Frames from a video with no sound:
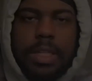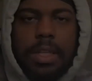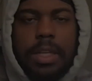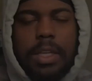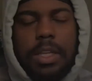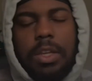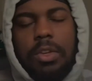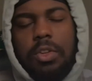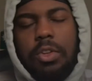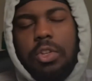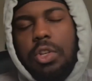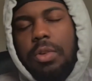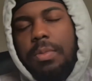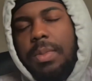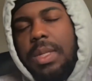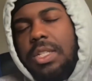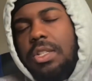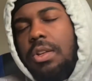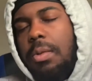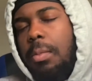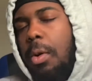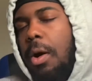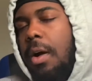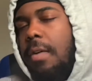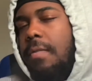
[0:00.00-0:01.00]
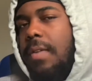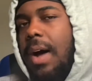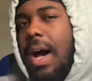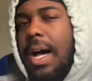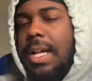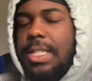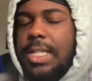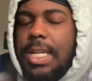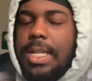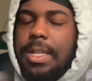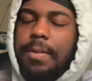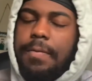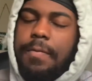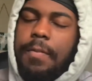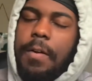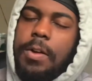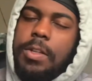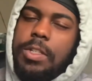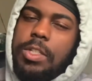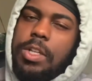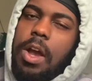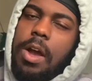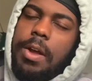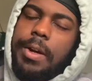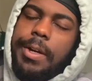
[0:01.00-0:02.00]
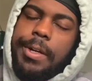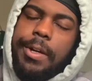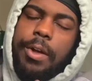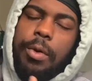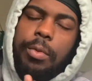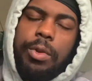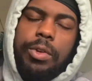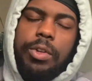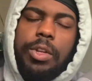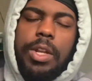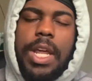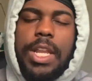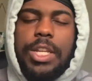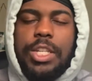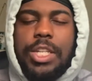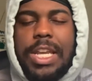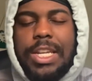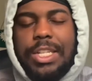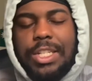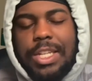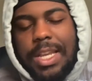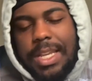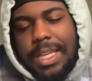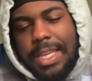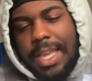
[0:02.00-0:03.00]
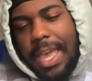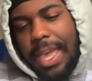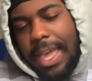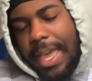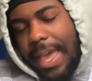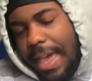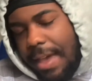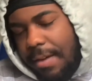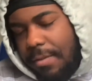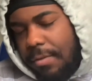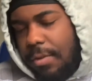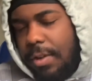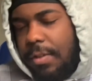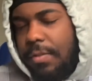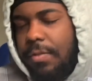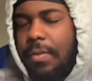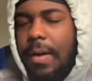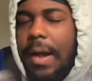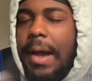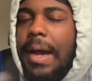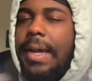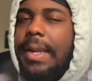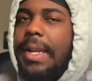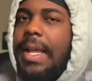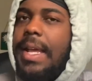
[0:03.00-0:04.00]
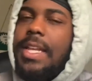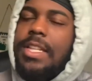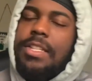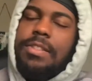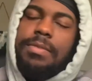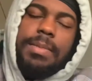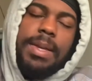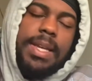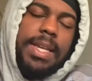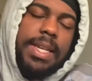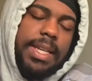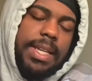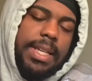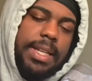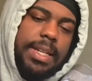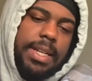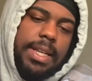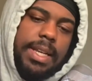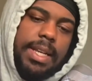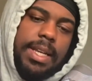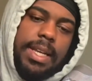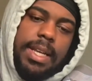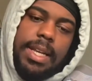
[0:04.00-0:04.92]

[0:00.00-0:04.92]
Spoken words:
good, YouTube? It's your boy Vaughn Taylor First. You already know we do that JJK every Fridays, man.